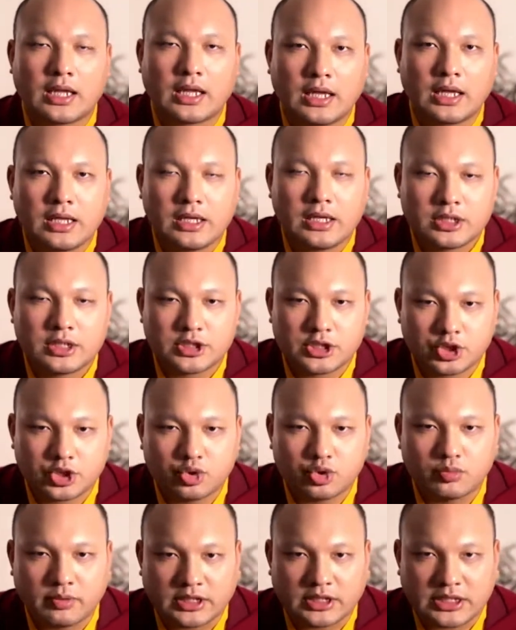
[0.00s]
Milarepa had
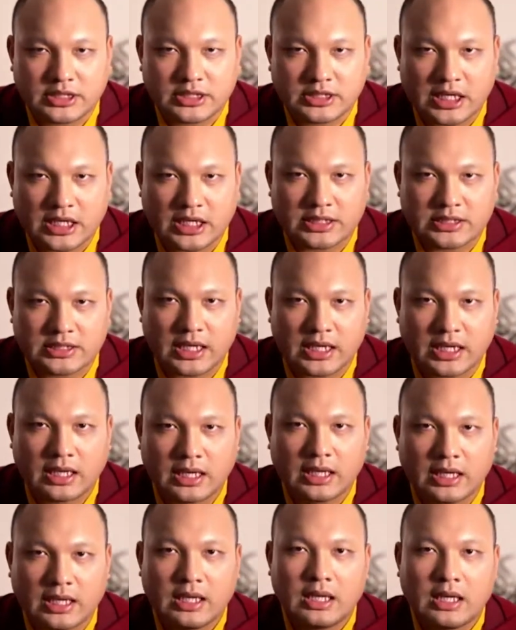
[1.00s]
told him to come return
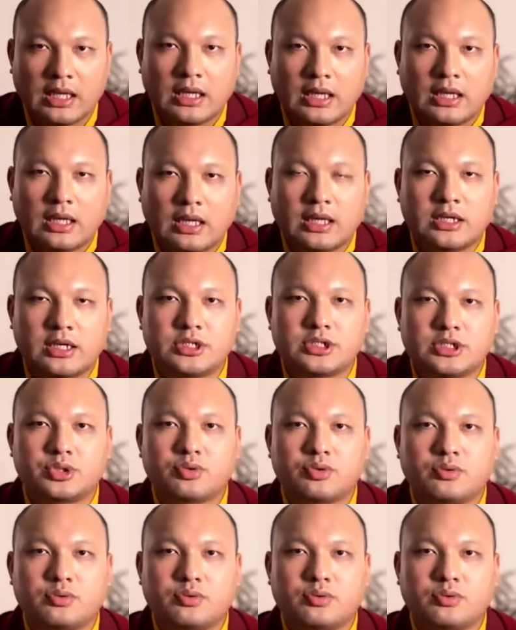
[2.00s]
on a particular date.